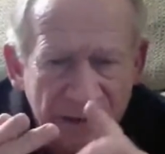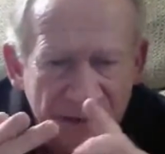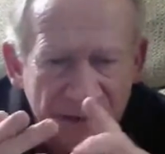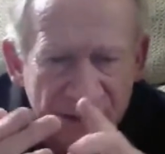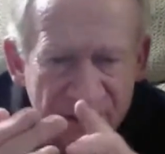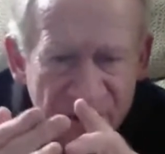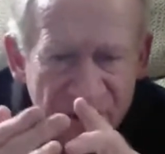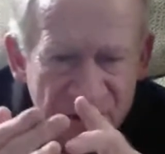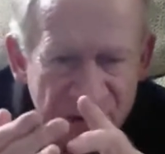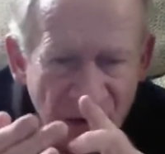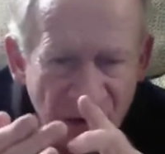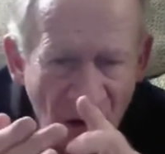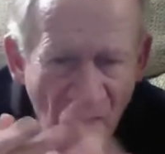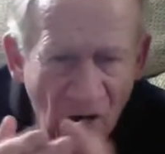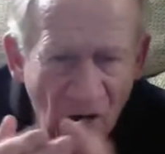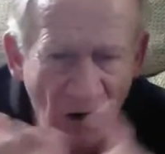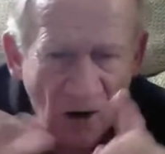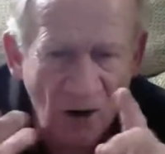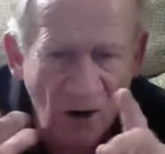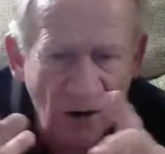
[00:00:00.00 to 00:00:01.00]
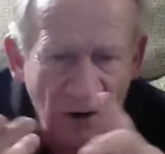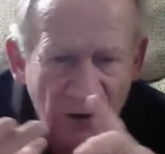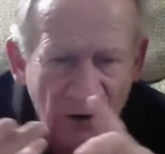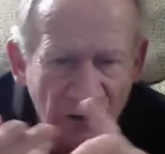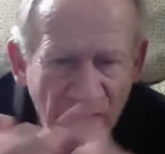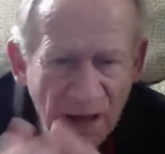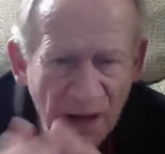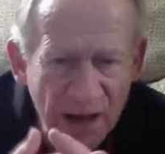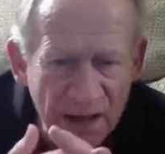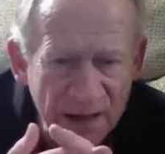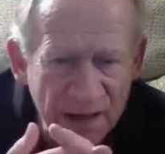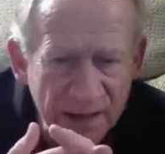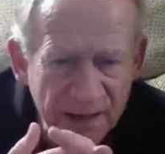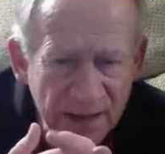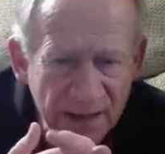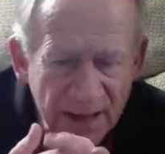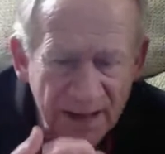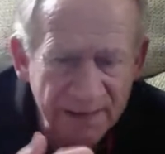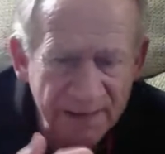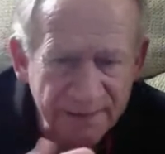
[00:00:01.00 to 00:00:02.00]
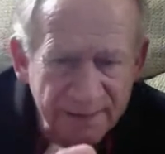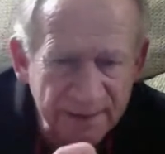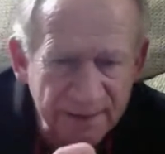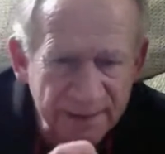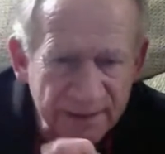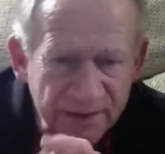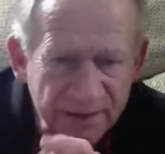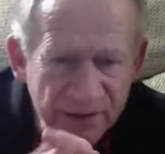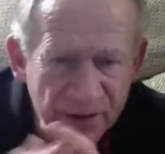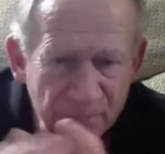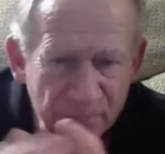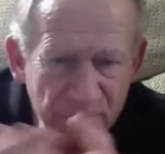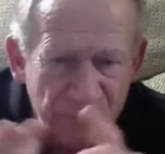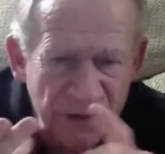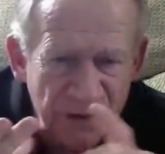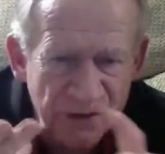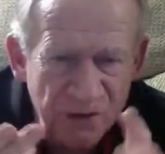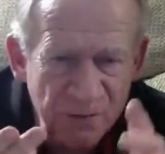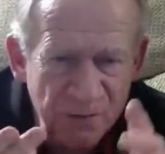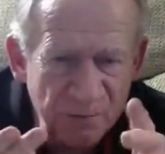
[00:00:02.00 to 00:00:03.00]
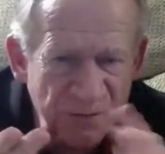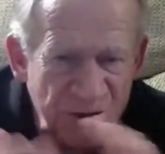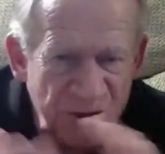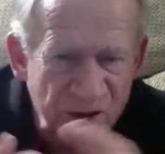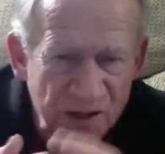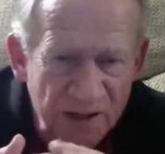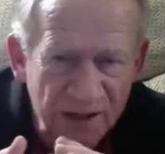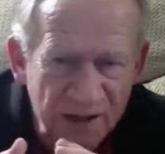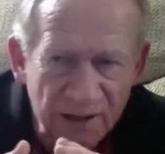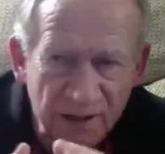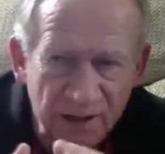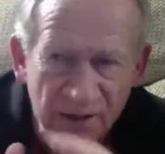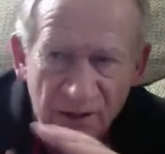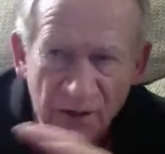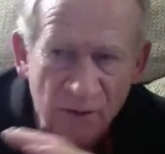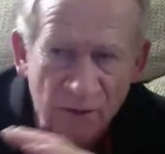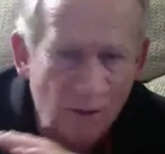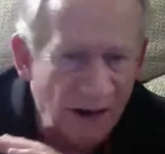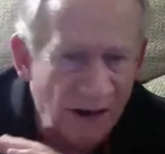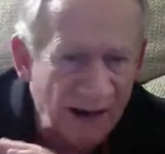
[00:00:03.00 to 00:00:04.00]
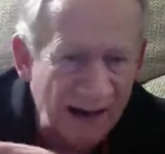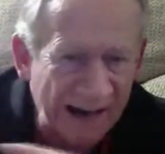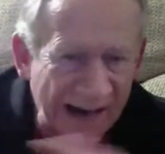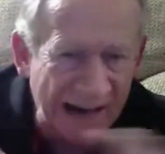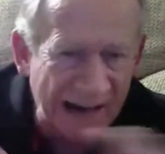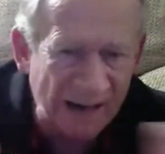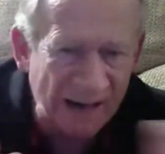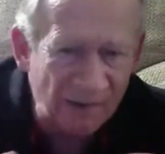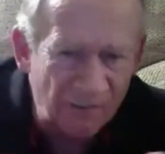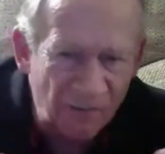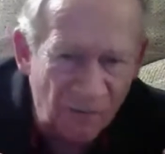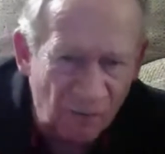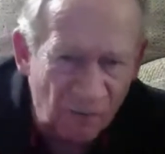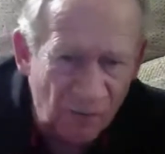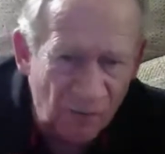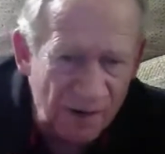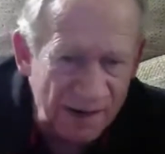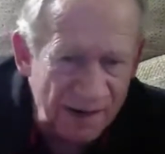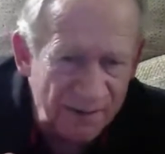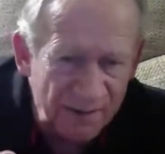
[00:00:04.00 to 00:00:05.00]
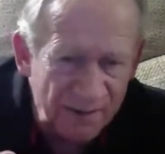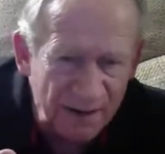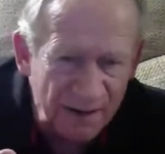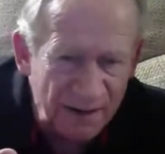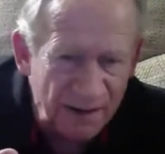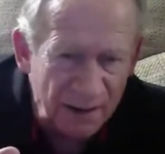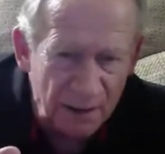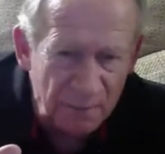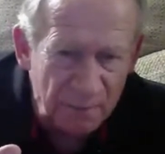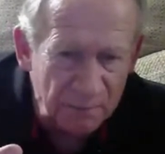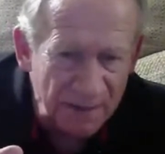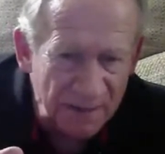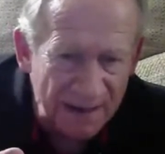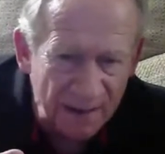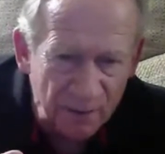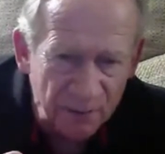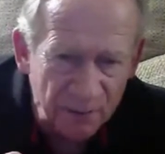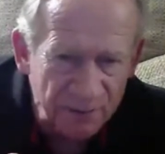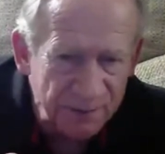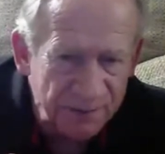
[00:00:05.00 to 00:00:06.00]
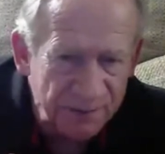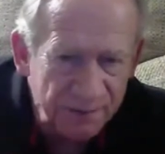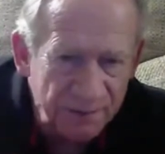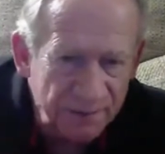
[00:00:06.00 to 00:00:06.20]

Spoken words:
This is the hardline Catholic that Bishop Sheen knew everything about